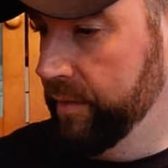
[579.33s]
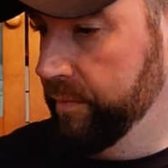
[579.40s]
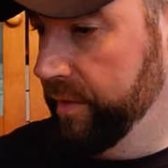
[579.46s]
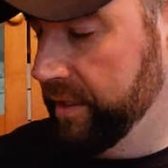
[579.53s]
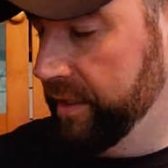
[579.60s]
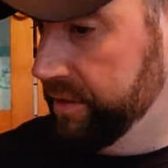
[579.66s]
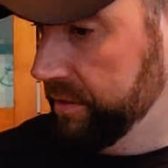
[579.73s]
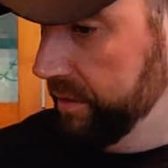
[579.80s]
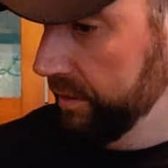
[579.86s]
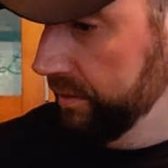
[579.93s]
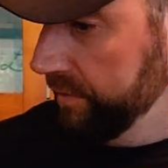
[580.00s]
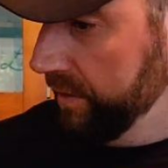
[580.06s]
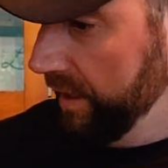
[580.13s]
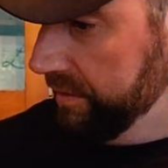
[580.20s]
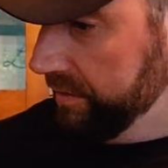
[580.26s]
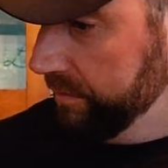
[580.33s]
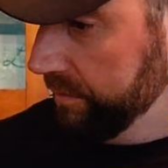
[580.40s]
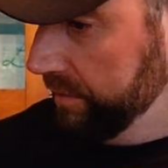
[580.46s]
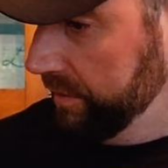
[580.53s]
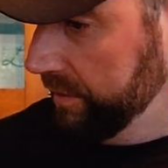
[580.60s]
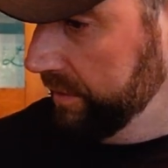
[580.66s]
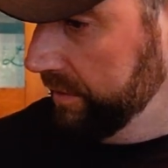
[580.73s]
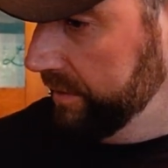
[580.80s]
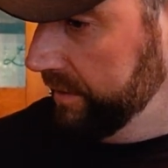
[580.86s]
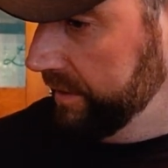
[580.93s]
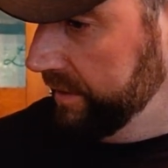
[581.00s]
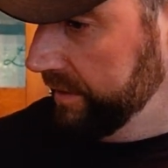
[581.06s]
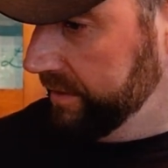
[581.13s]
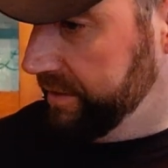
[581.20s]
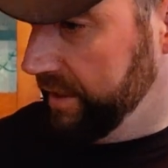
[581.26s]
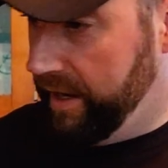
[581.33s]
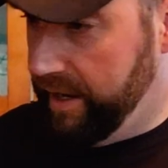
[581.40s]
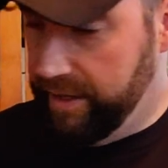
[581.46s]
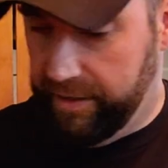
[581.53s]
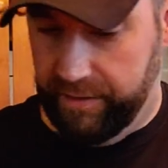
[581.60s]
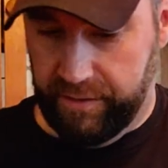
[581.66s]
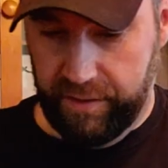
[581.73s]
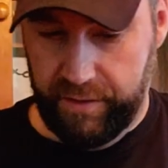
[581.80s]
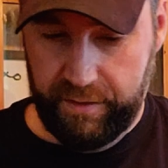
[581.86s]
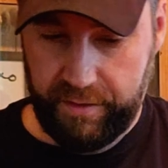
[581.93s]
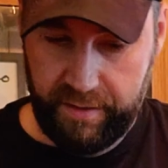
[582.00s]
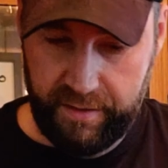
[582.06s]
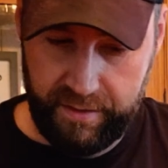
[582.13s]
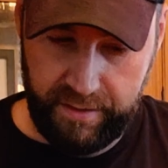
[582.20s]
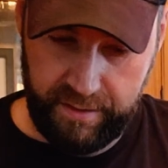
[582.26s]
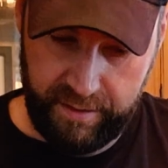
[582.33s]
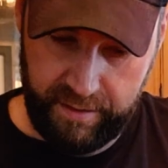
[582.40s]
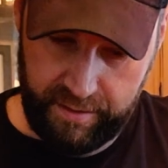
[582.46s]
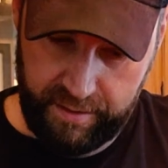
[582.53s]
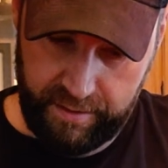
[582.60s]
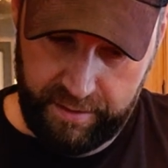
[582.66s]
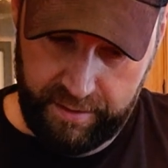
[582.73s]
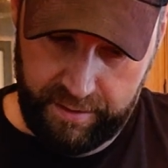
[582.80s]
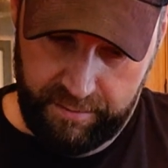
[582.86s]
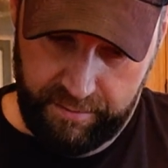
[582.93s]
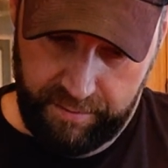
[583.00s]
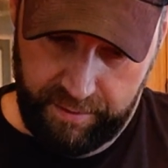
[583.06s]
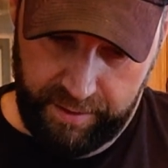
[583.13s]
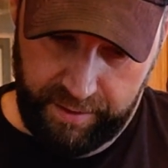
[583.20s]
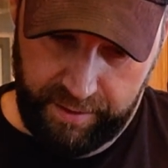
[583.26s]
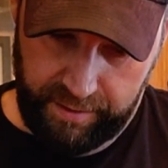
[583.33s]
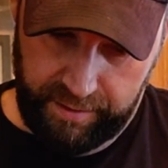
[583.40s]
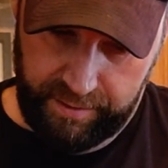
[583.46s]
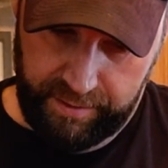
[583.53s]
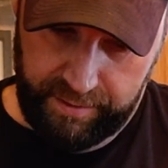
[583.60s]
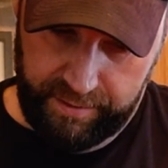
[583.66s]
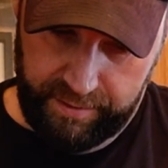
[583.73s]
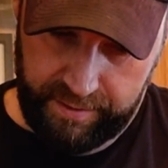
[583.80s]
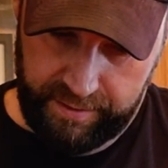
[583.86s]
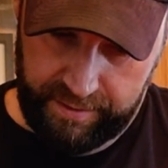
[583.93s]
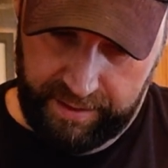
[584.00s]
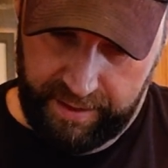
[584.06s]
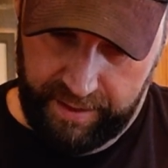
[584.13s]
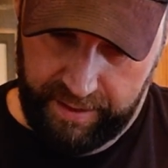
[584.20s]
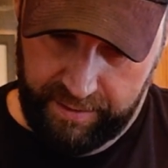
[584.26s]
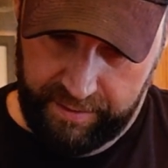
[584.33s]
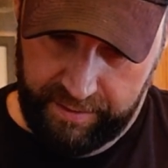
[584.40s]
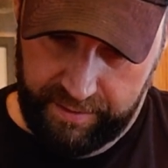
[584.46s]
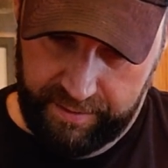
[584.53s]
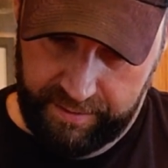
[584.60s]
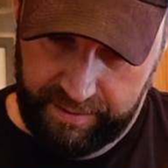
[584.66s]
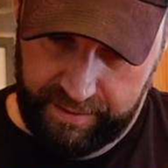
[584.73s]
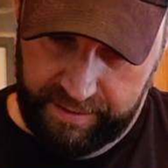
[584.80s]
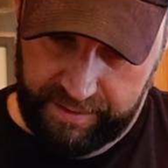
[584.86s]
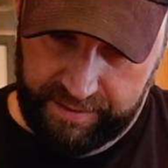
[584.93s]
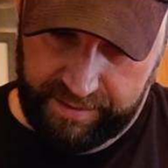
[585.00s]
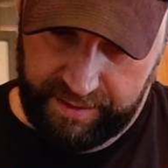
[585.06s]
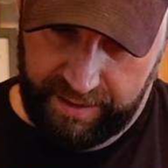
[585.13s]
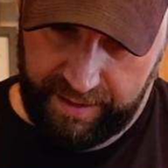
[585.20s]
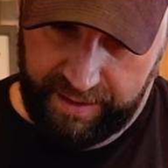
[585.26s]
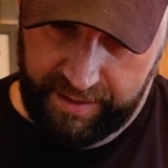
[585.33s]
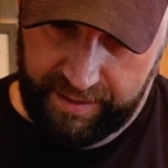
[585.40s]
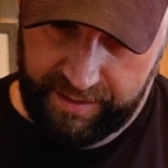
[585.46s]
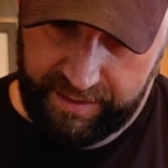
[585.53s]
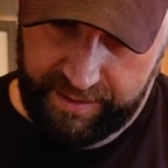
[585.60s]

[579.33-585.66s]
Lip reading: Make sure you've got some glue inside. I do. Run your glue down the inside